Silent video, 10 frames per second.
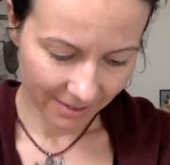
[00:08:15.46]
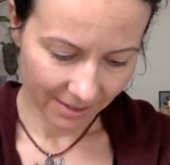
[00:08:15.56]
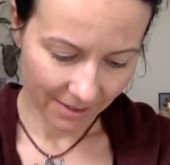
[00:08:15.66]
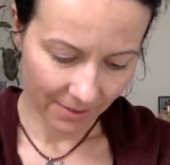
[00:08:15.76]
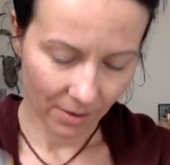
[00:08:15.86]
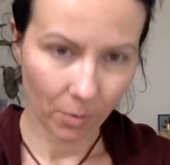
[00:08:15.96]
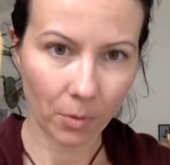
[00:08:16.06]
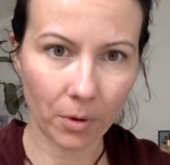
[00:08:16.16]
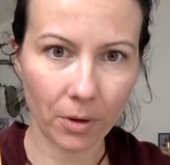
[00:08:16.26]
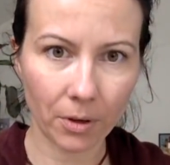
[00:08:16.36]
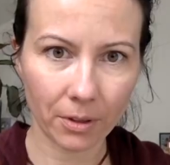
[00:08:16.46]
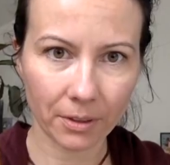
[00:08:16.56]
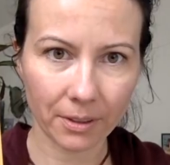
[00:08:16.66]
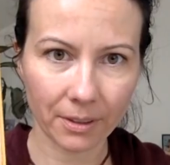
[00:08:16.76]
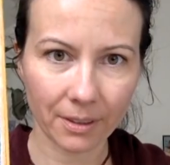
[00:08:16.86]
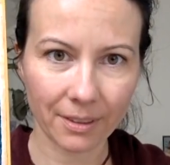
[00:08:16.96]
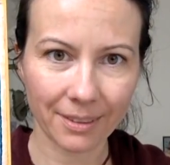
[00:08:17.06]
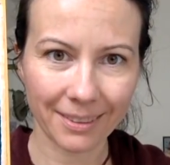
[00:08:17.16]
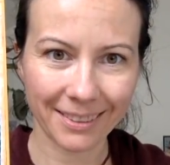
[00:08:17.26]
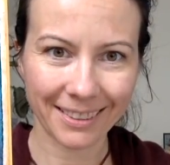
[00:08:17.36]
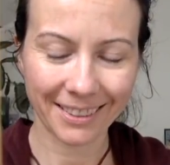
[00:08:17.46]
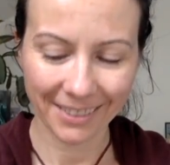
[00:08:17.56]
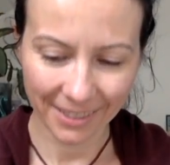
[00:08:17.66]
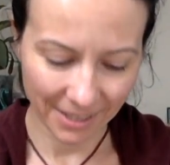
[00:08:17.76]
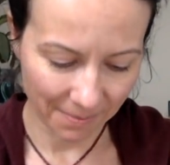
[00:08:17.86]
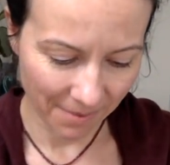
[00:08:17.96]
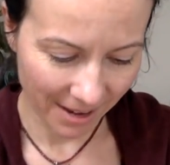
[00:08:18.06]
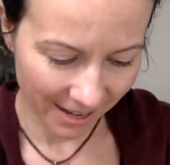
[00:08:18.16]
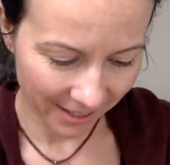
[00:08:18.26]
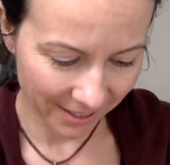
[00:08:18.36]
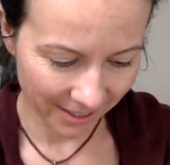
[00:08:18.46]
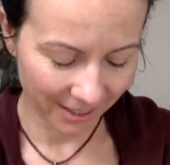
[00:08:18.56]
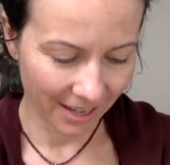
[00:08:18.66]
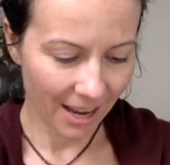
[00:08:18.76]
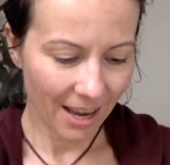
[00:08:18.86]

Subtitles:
and the World. So it's amazing.